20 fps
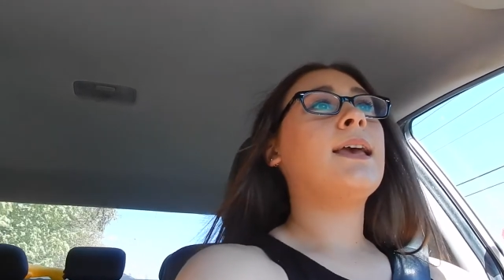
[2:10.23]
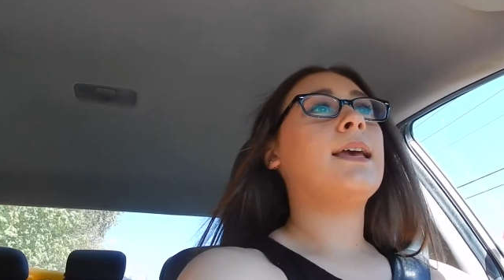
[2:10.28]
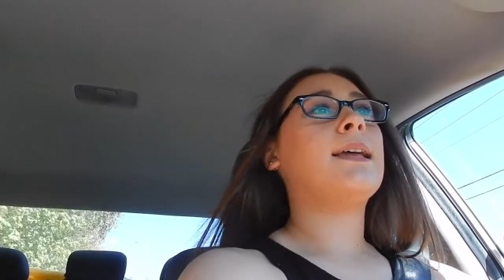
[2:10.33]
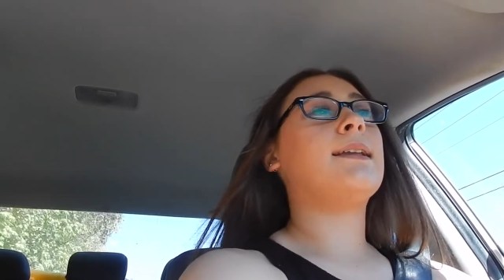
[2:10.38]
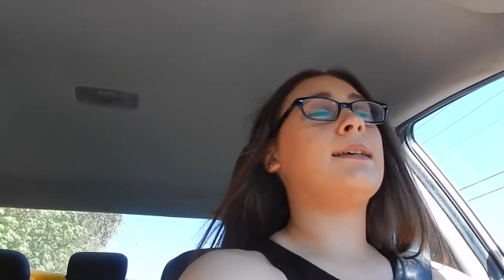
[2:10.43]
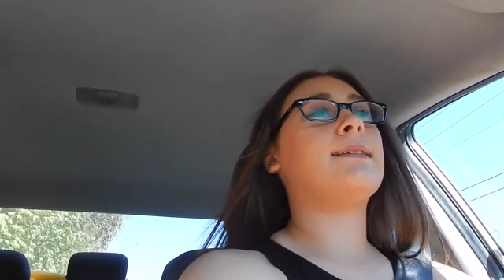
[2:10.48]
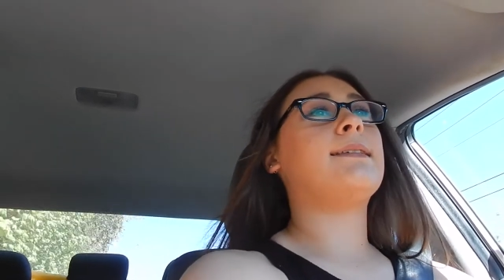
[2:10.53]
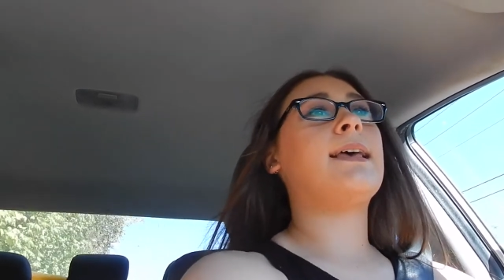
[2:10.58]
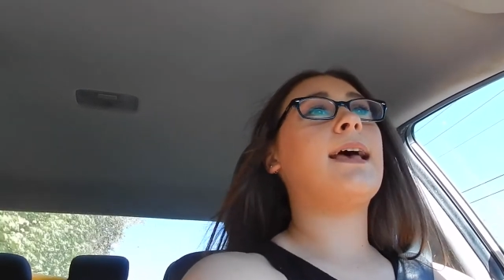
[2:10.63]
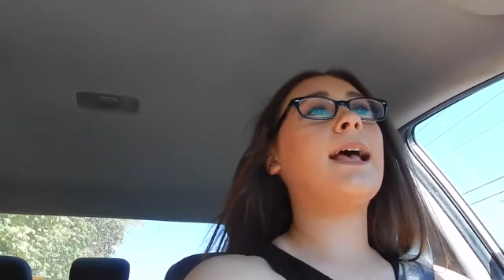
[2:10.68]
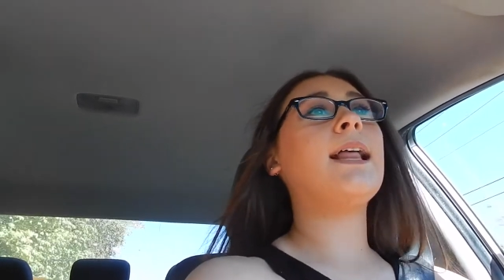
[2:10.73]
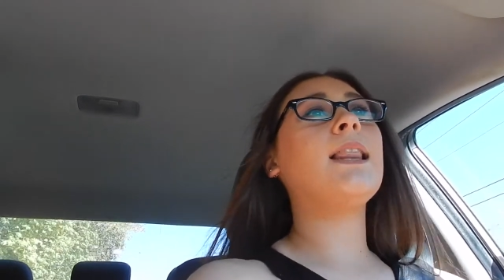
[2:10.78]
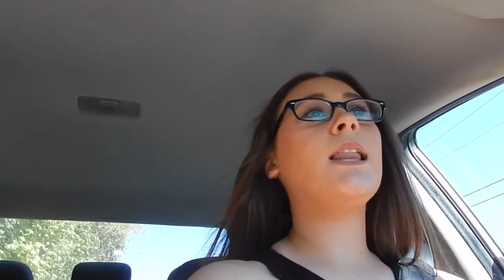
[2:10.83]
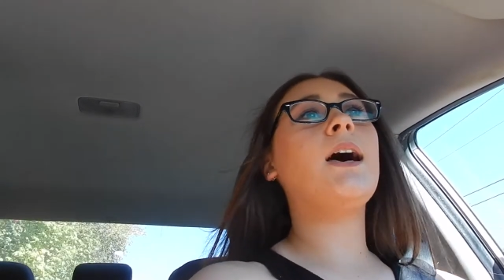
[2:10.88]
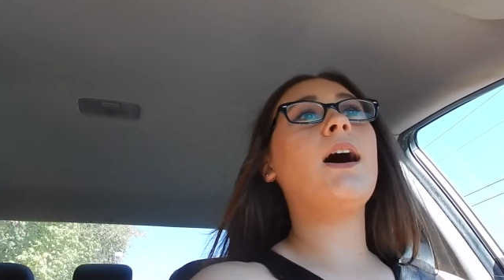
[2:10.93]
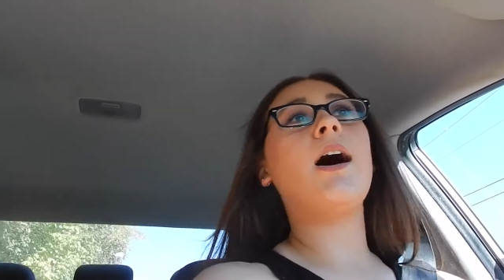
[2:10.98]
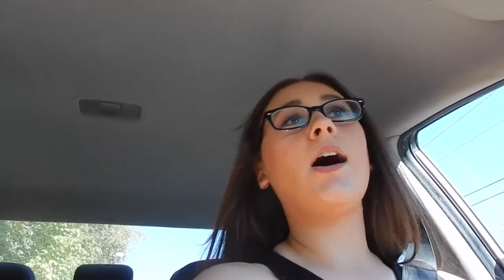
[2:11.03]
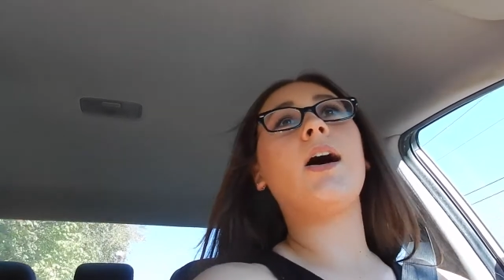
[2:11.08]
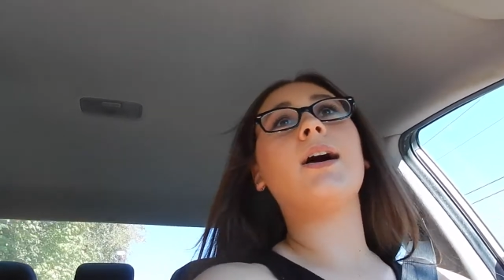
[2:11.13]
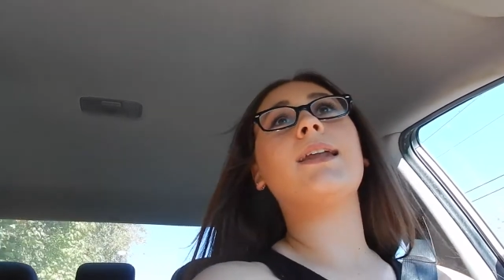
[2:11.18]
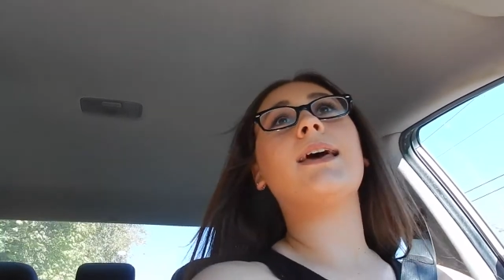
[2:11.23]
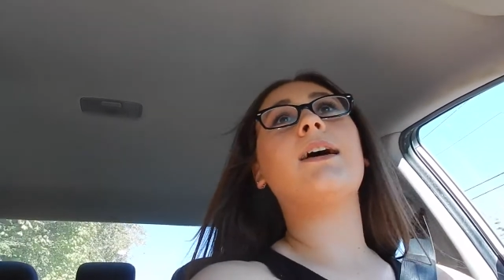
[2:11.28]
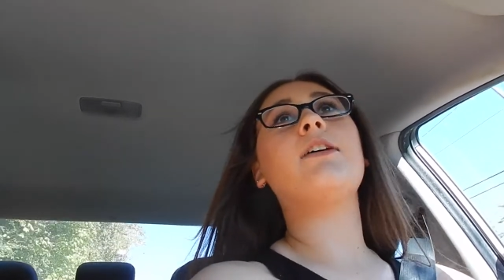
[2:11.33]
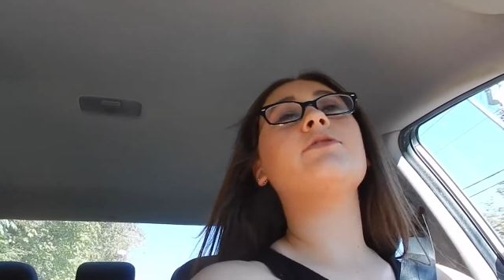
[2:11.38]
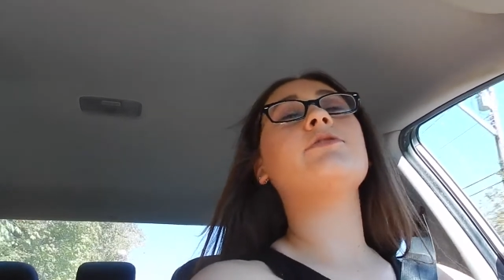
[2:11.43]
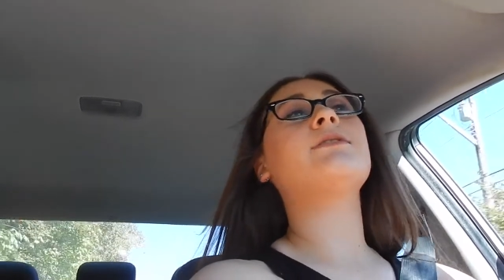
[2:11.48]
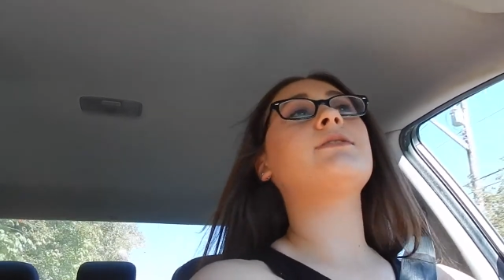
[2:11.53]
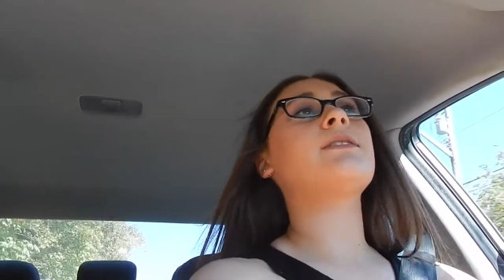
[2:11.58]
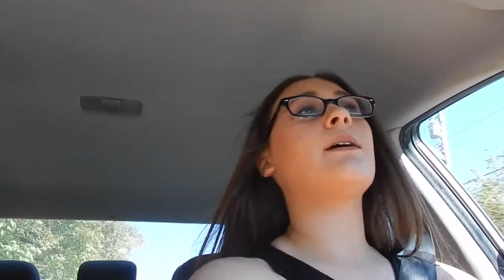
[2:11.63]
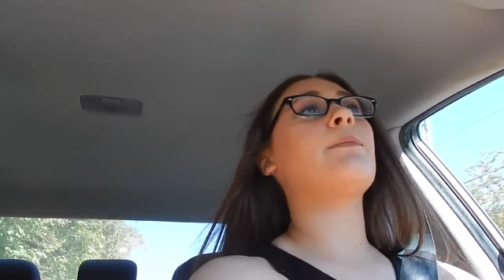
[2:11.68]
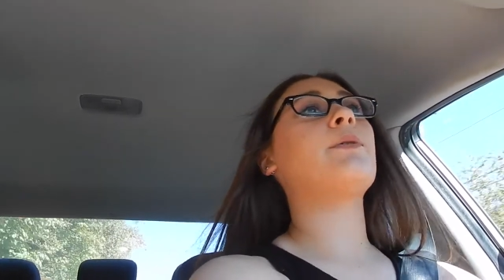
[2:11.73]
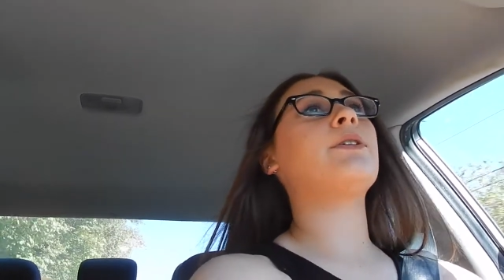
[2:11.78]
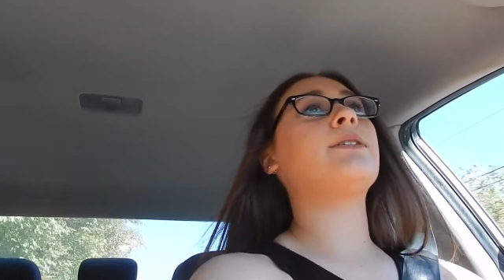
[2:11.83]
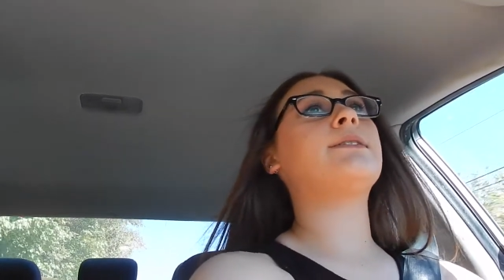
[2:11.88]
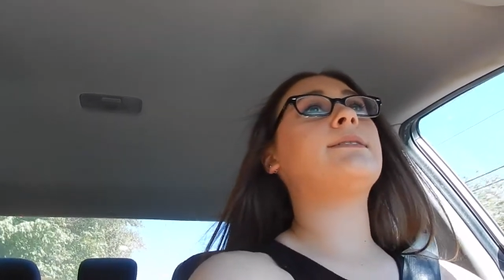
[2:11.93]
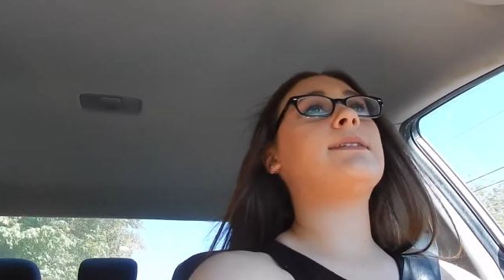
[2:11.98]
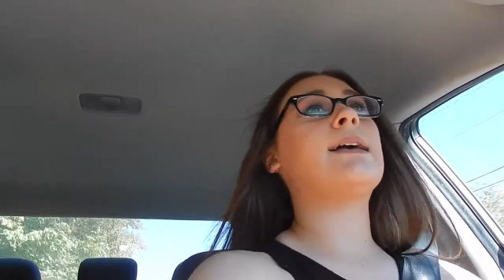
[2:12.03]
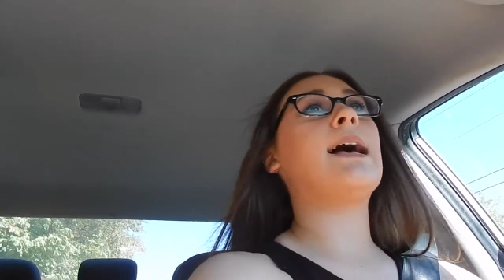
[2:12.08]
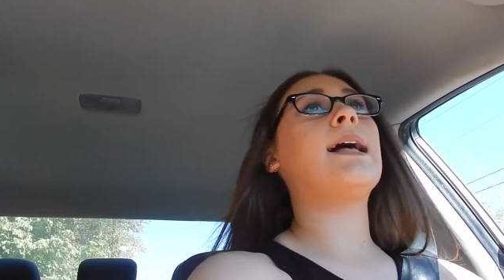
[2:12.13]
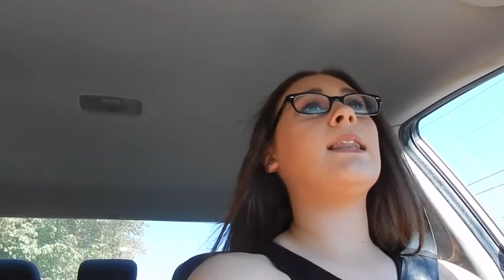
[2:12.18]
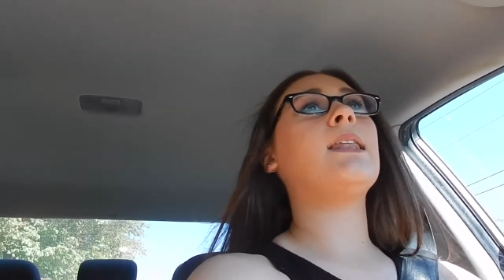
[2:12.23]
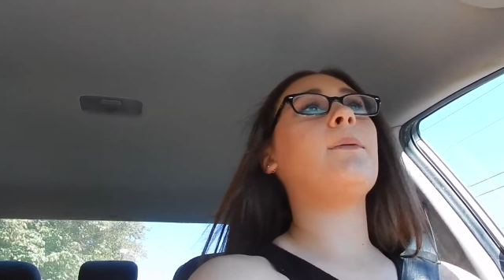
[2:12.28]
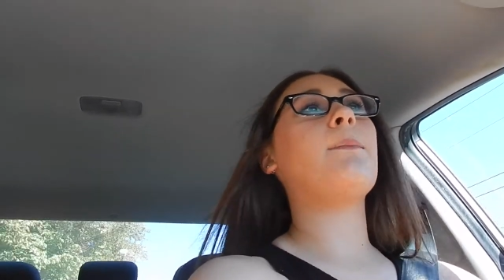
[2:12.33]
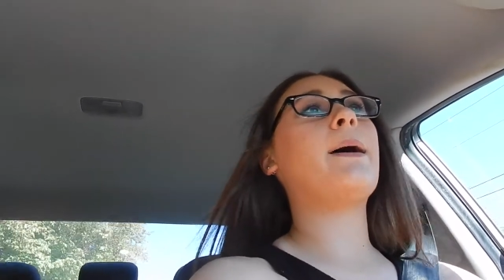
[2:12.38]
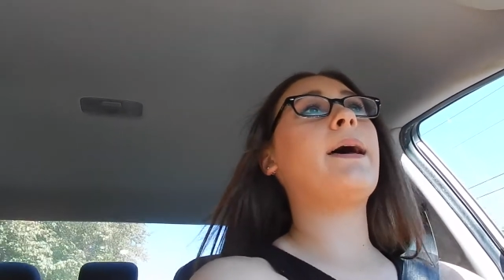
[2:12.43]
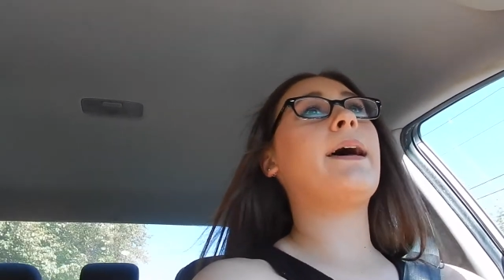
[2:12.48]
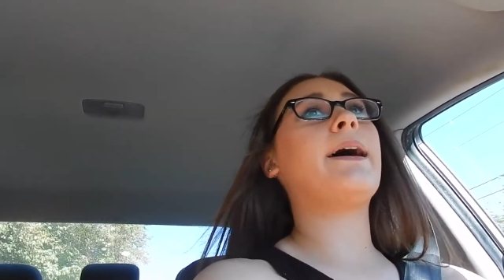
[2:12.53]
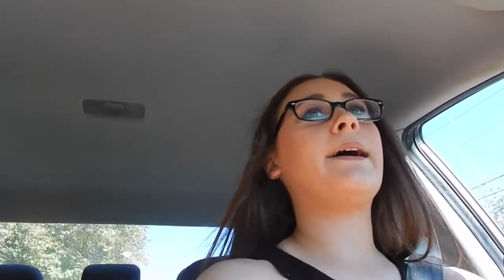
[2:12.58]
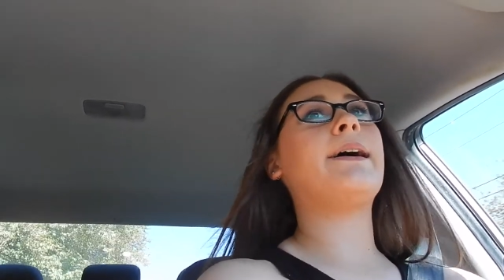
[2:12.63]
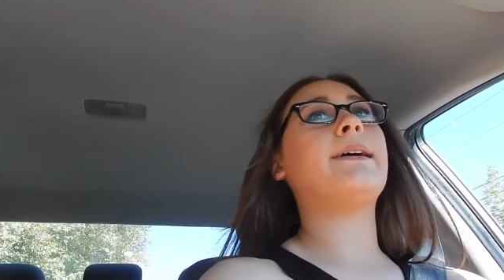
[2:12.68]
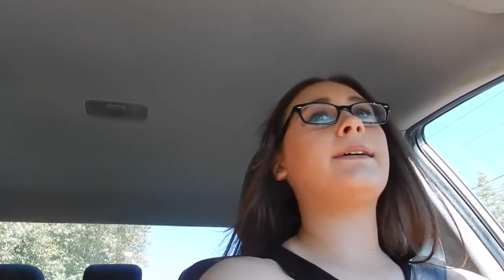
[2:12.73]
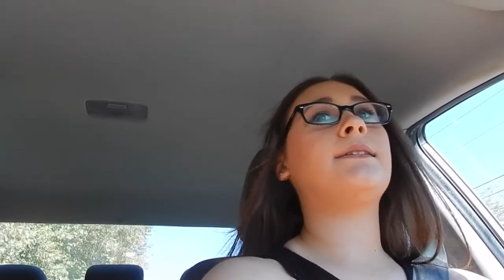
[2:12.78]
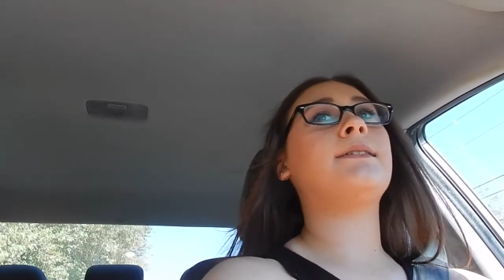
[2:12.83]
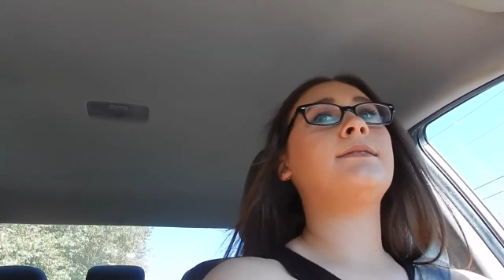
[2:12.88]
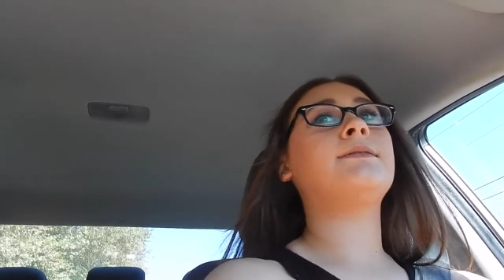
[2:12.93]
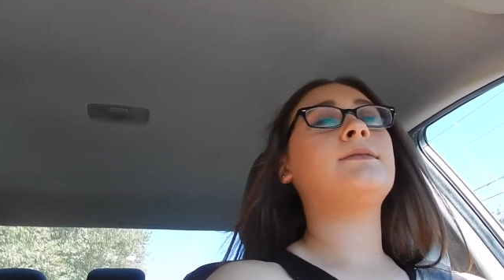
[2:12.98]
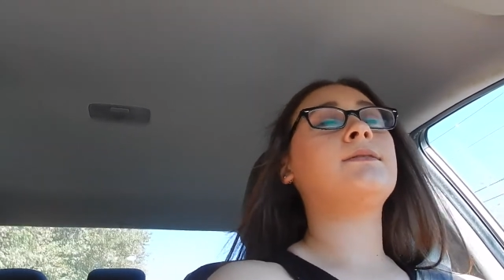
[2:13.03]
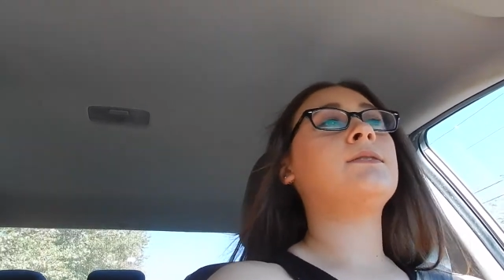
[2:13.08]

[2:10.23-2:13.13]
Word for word: It is hella hot out. Summer is hella mad.